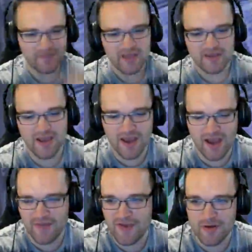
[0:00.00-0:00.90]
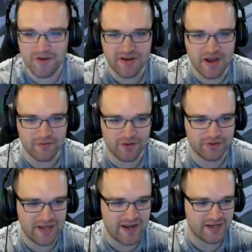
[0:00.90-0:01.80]
Yeah, I think I'm gonna not run the
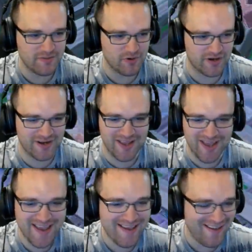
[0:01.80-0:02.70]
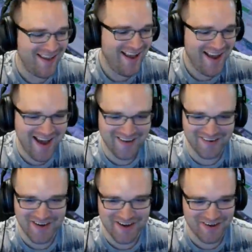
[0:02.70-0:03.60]
attack anymore. I
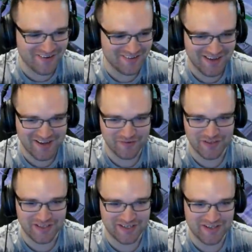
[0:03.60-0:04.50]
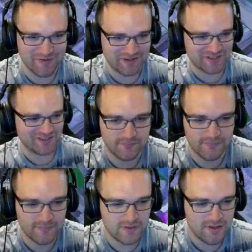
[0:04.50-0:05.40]
don't know. I don't really like it that much.
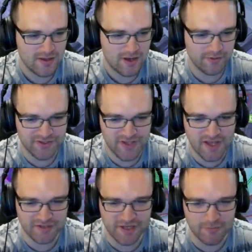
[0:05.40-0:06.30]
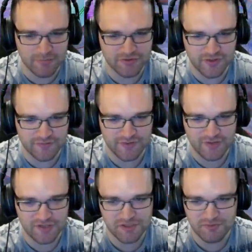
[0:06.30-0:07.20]
Oh, it's not a terrible drift. You
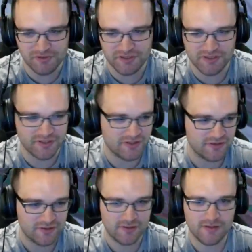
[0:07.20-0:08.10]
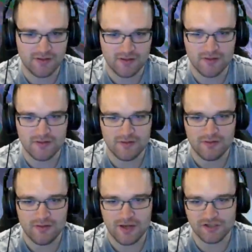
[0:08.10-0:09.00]
could actually build decently.
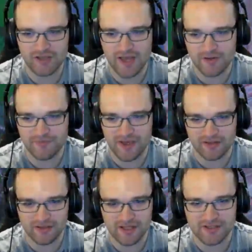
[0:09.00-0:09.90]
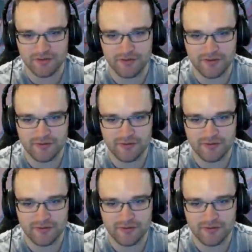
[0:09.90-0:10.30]
I should have had him dead a lot sooner.